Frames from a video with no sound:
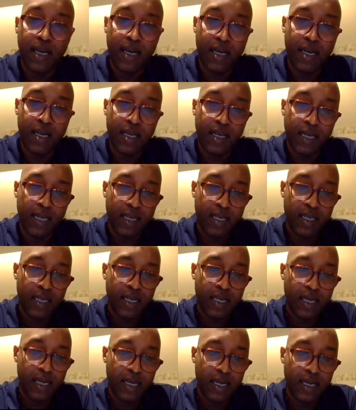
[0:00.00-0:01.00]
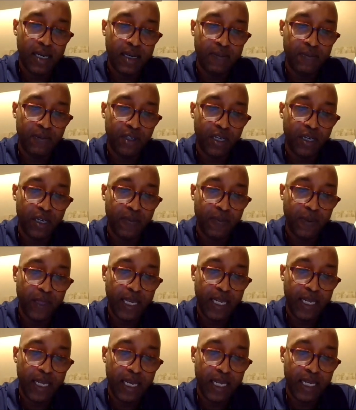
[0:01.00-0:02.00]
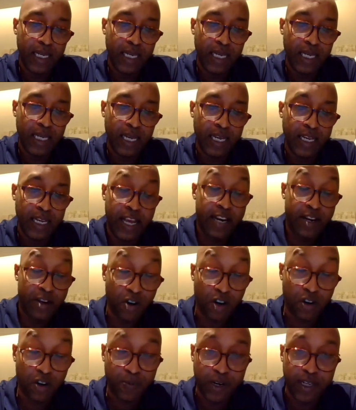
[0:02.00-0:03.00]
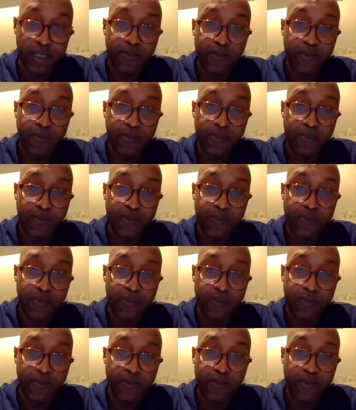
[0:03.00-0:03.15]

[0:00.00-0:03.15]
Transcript: in a corporate,